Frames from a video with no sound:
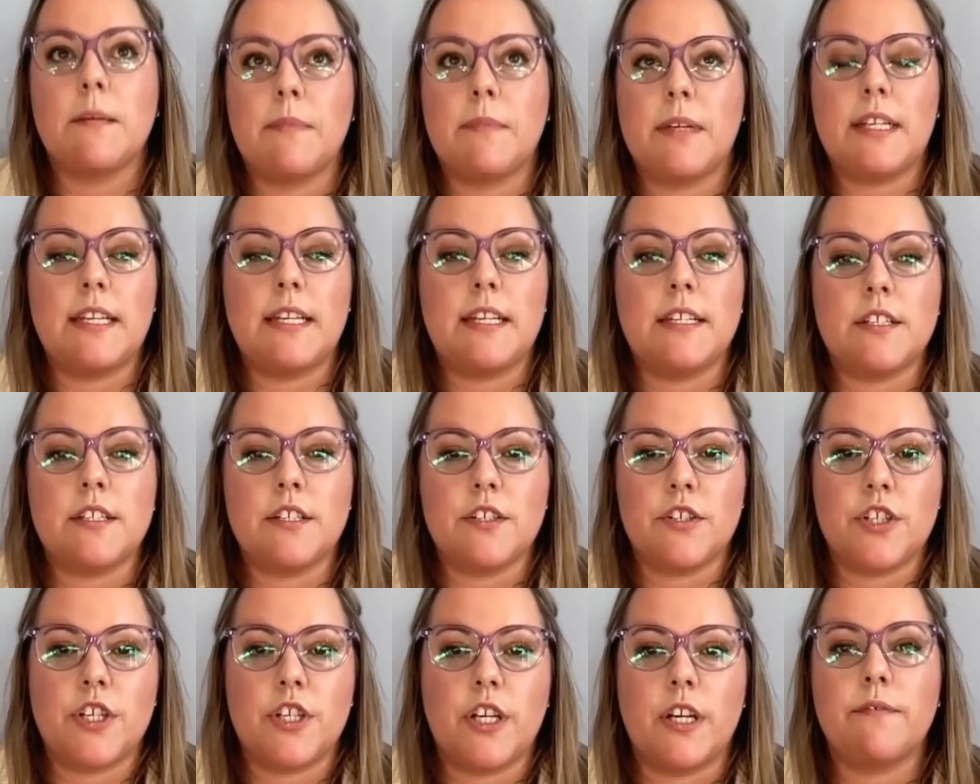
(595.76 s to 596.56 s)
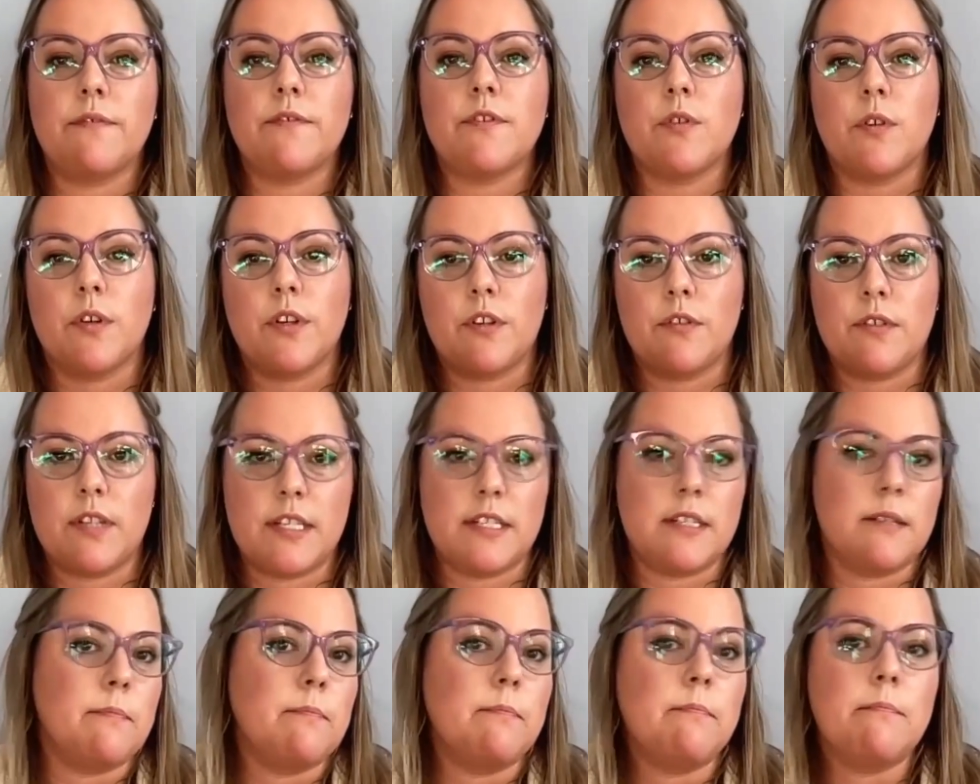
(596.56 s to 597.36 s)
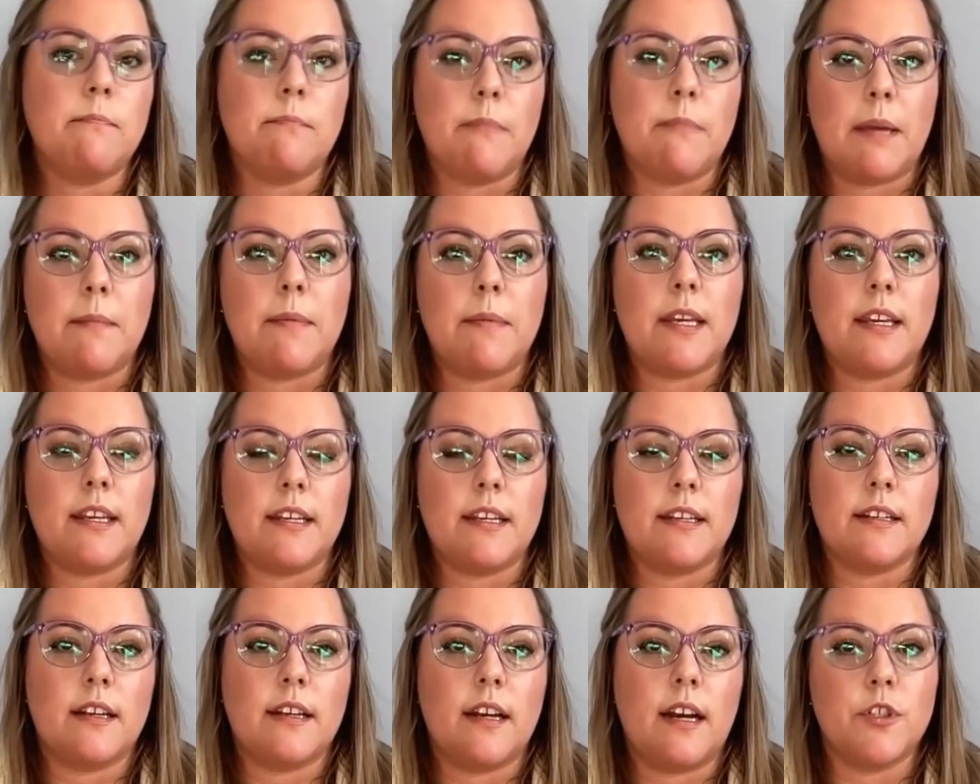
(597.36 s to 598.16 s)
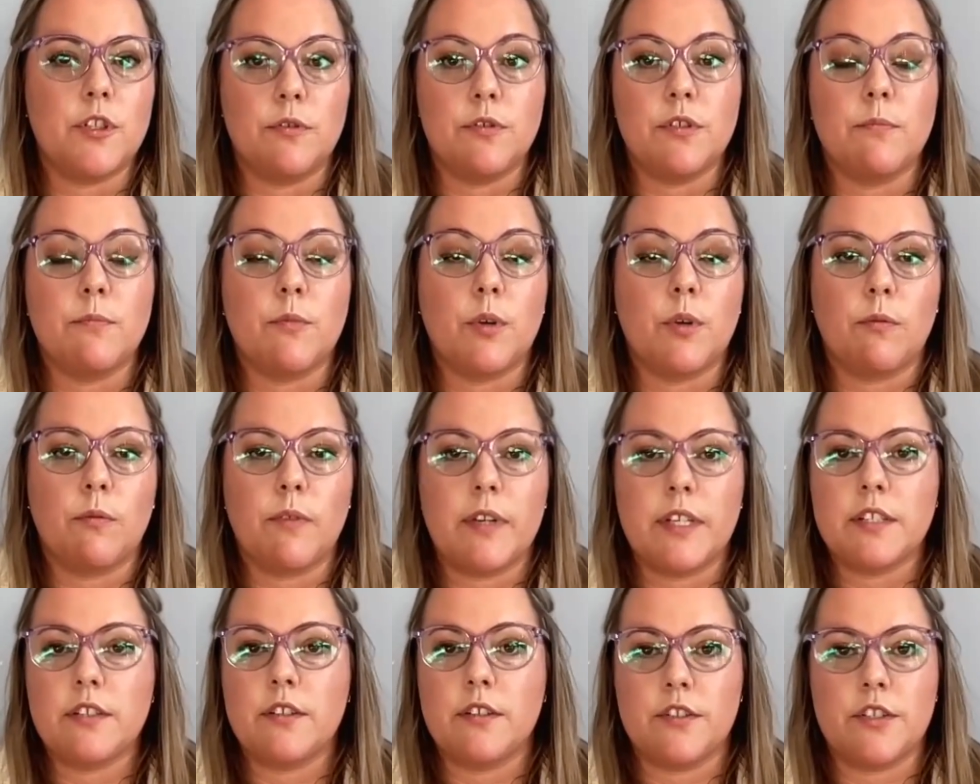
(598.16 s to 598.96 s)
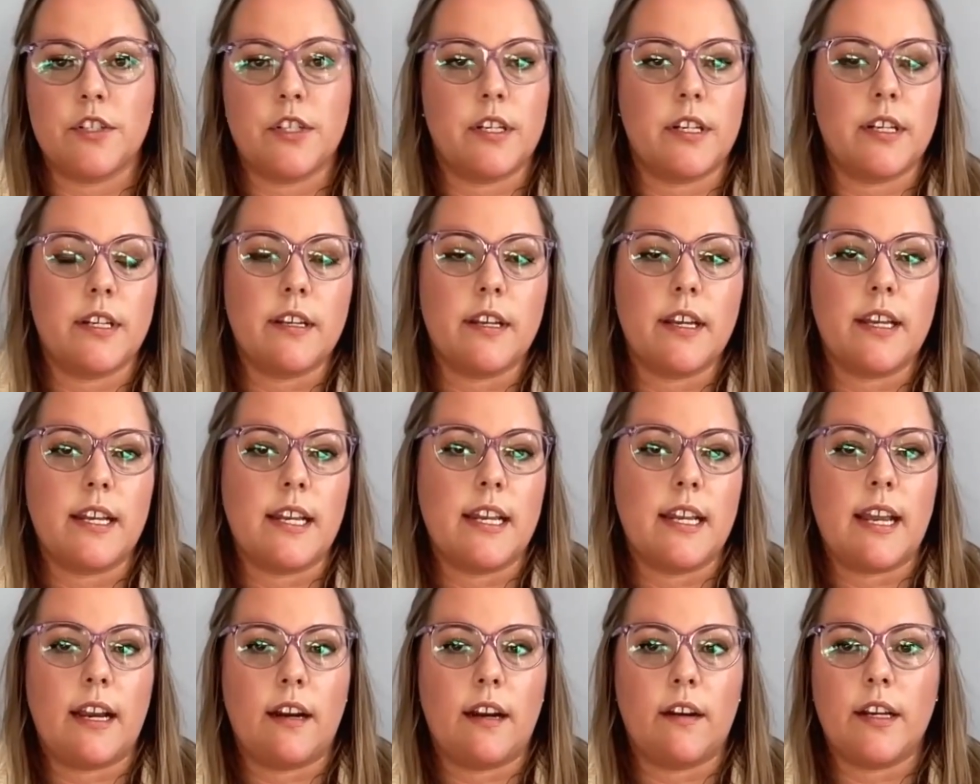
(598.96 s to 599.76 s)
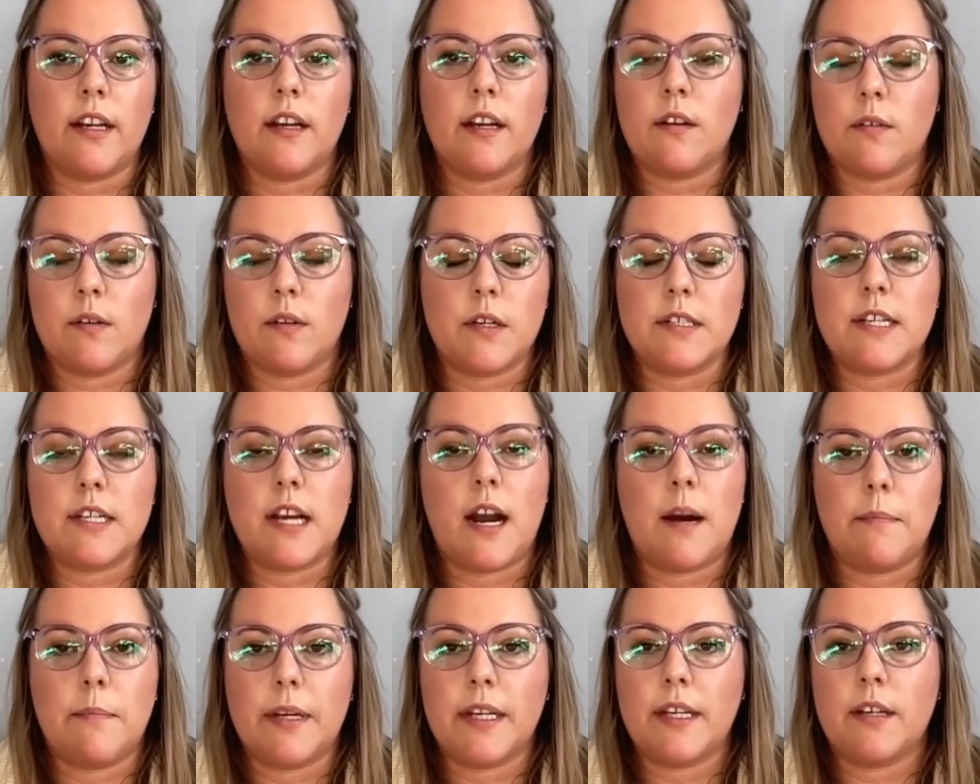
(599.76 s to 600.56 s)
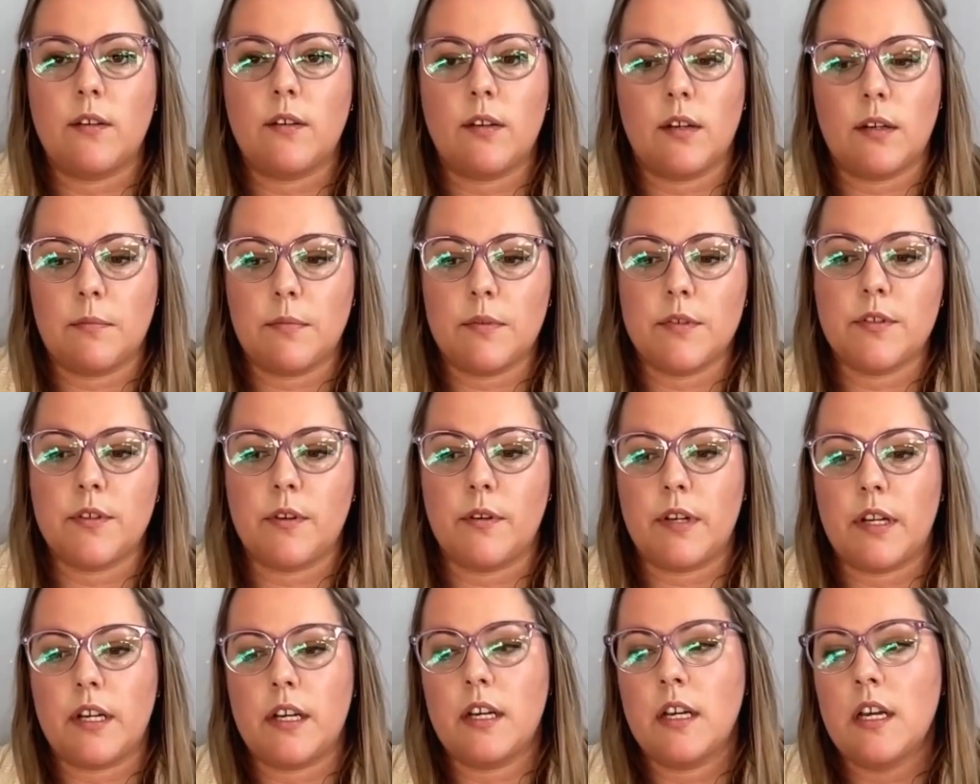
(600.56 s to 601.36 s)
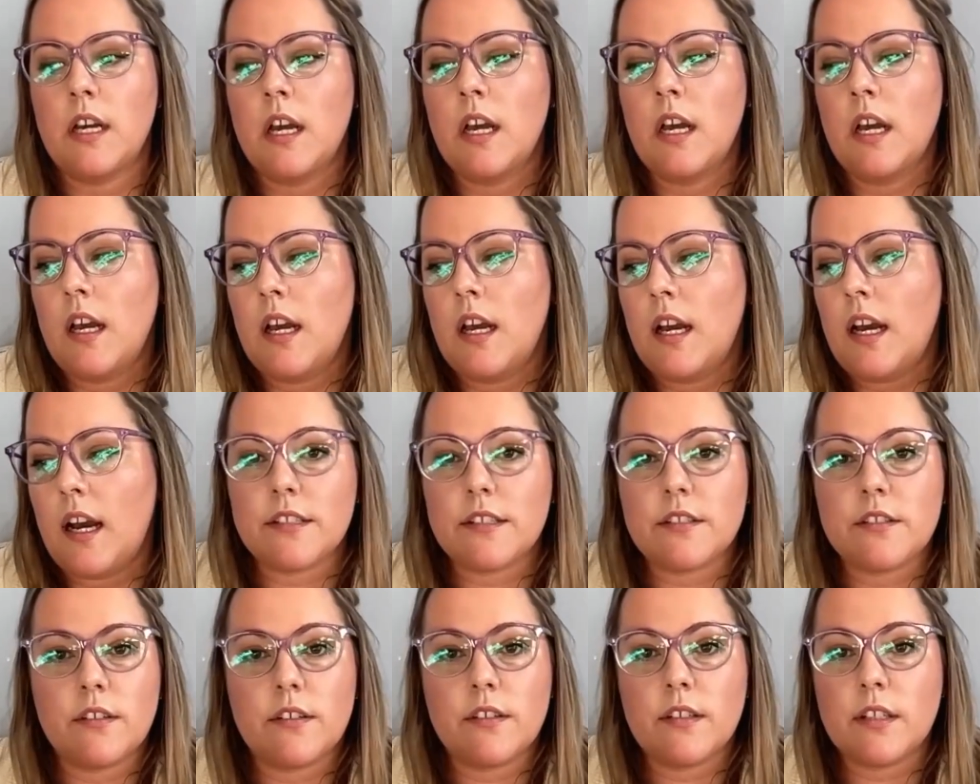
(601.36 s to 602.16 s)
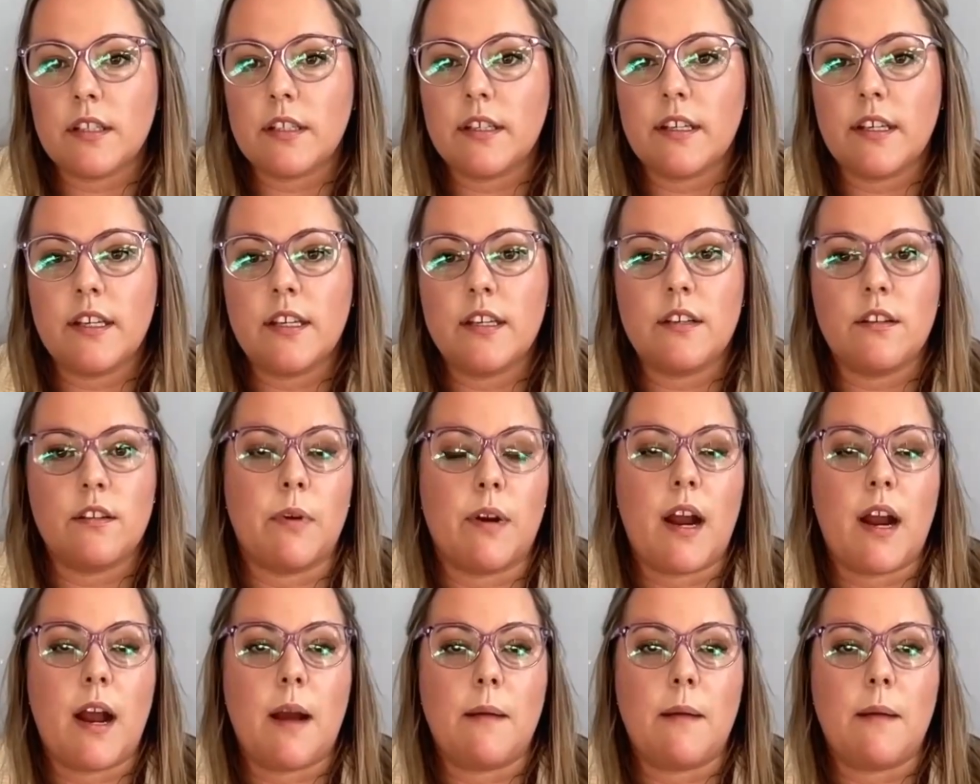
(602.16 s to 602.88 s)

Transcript: something needs to shift or you need to maybe do some more research in an area or a topic or a persona. Externally,